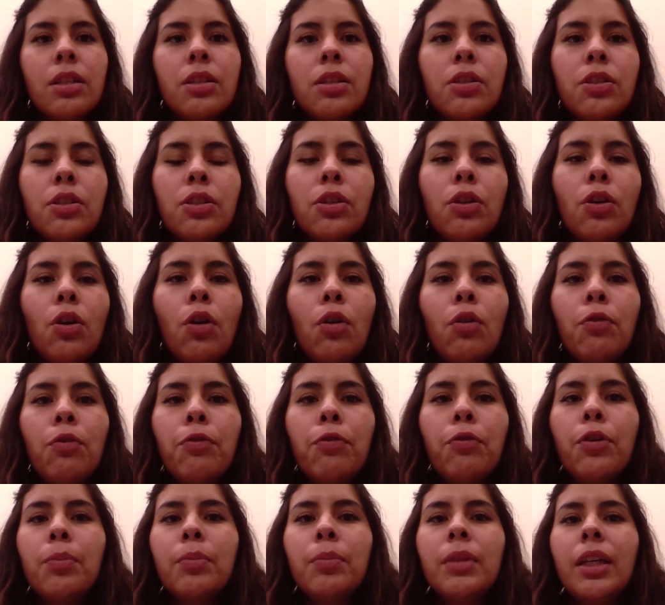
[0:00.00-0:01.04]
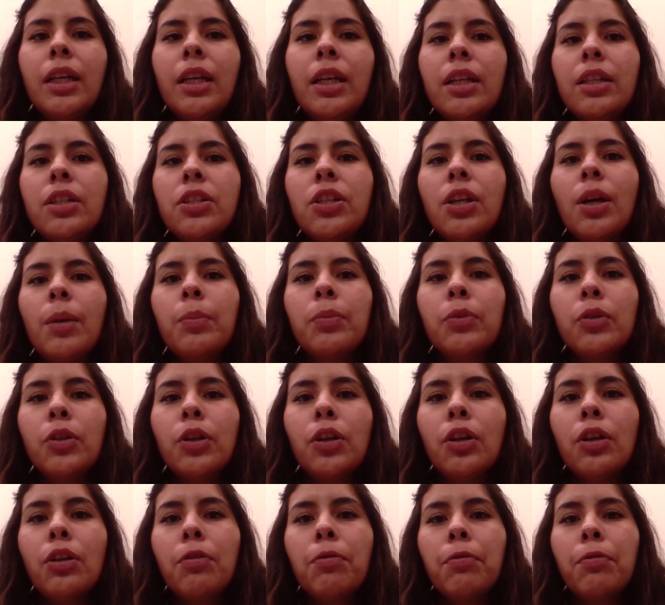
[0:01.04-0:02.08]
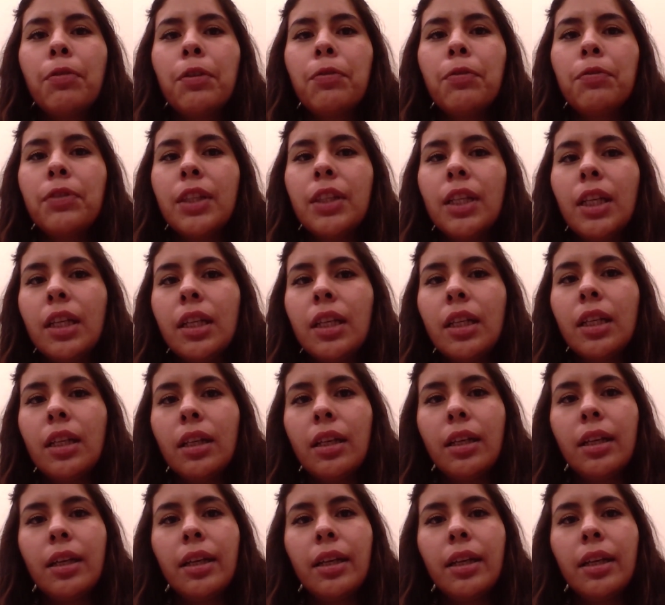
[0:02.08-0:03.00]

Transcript: So from the chapter 15,